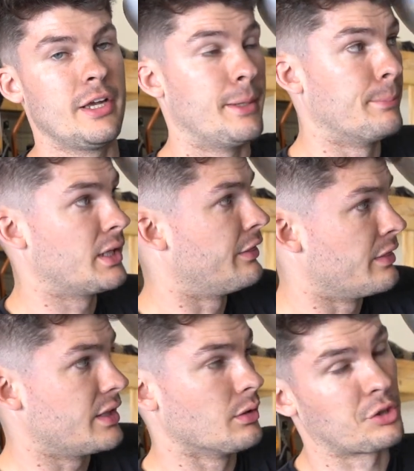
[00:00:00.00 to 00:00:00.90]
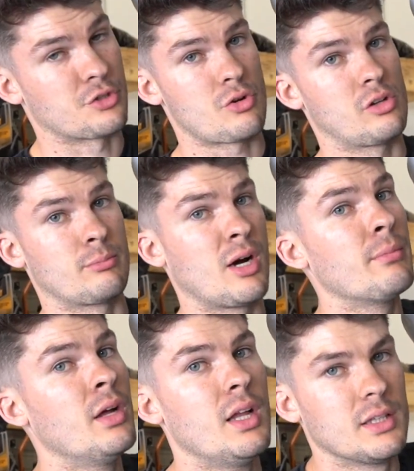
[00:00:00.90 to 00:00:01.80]
and button the lower control arm up,
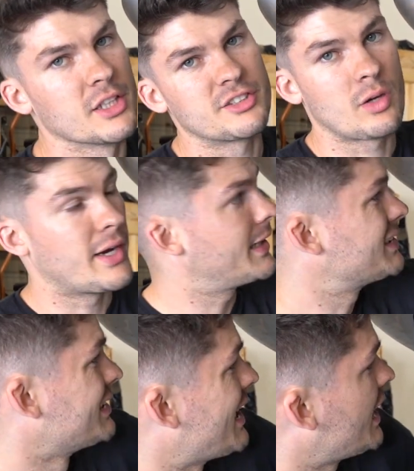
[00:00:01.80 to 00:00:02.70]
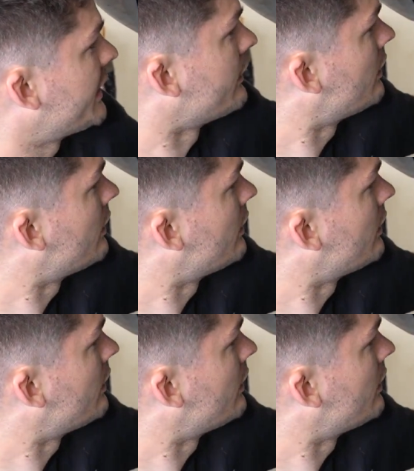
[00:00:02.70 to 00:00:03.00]
let's go ahead and line